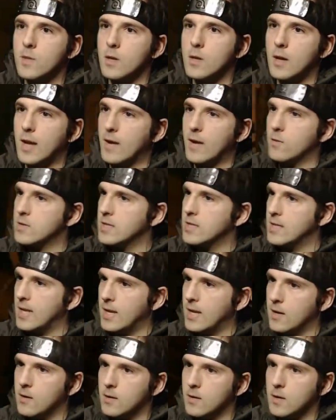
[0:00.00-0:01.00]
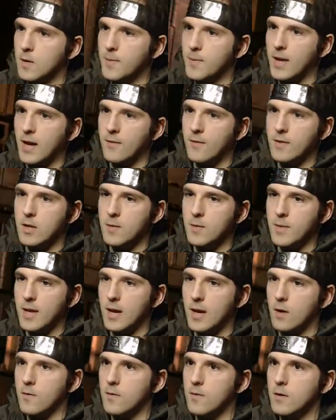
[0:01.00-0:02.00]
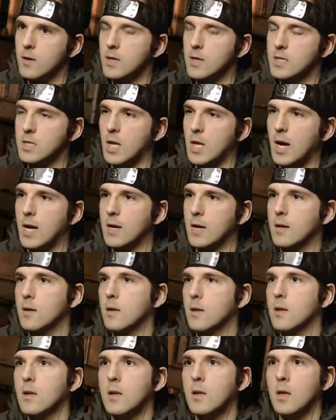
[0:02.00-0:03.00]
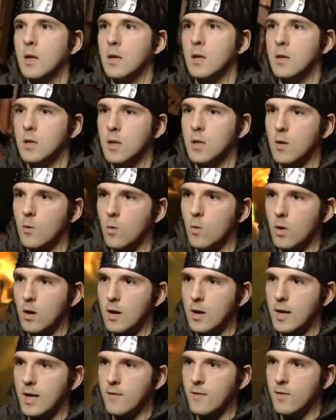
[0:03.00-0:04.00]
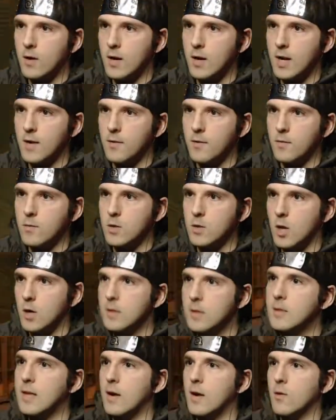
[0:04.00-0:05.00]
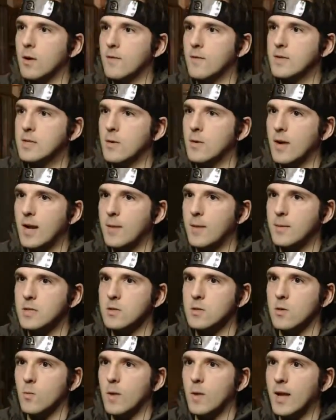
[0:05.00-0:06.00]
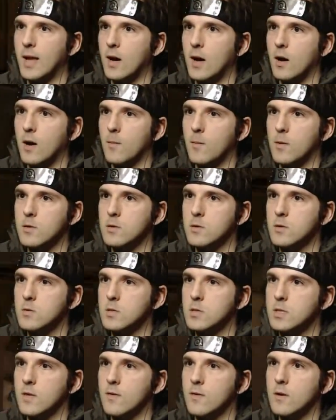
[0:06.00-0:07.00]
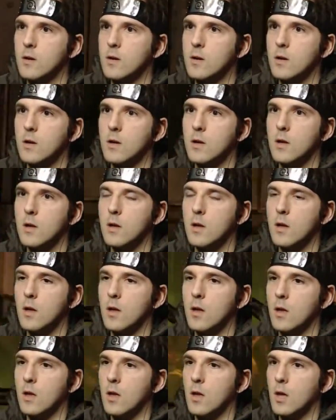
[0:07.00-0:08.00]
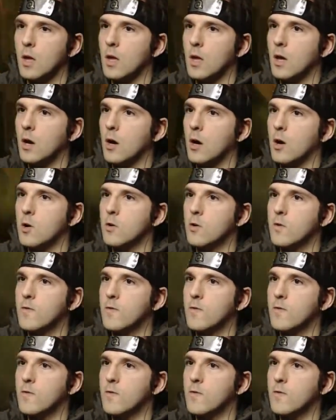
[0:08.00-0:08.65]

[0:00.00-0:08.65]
Hang on, what's in here? Could be help. It could be help. It's not. You know what? If we're gonna, we no doubt we're gonna have to deal enemies on the way out. I might as well do something. Catastrophic failure oh, you